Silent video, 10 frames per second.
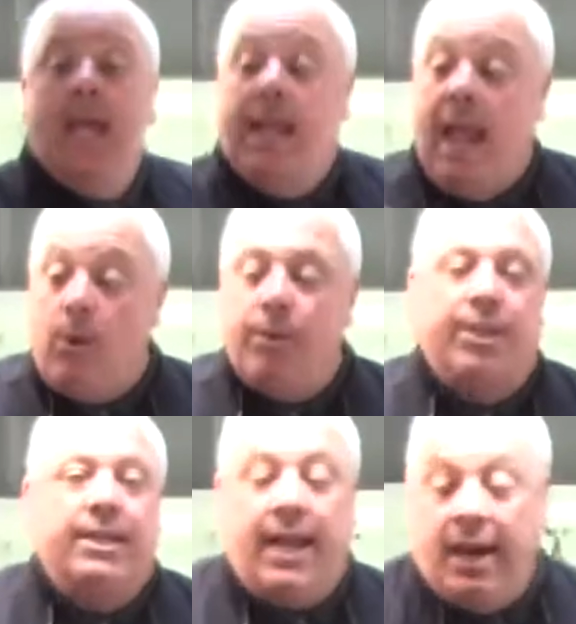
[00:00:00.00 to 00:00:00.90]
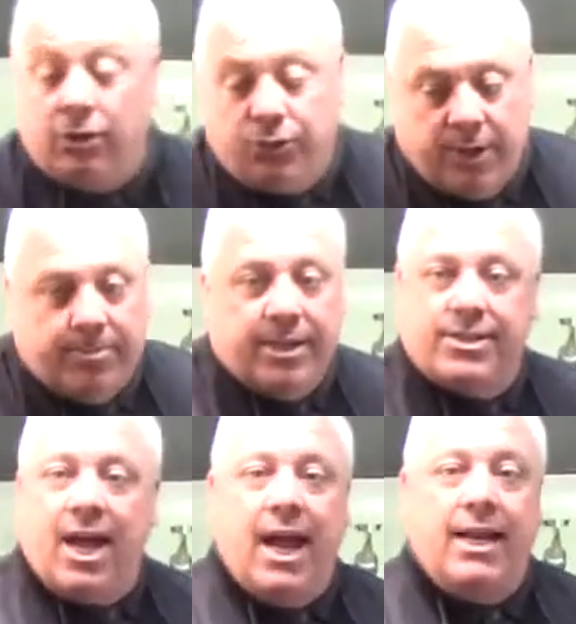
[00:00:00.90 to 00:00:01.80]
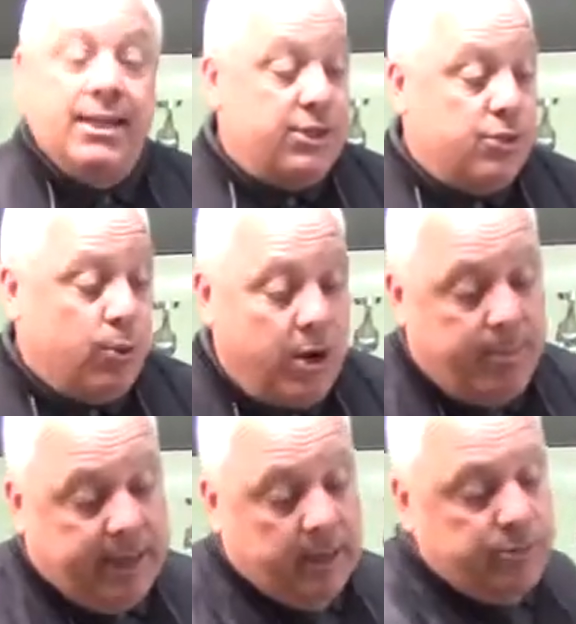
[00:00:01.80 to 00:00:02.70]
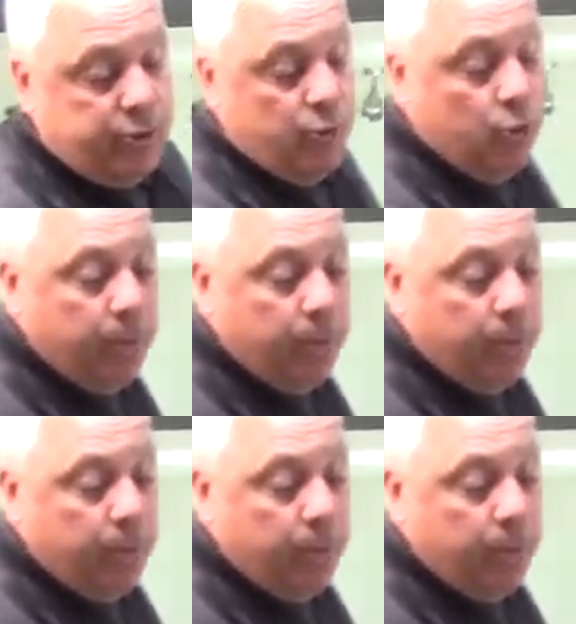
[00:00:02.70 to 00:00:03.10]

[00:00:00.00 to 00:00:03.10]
Now with the Airstream design, this is where it becomes cool,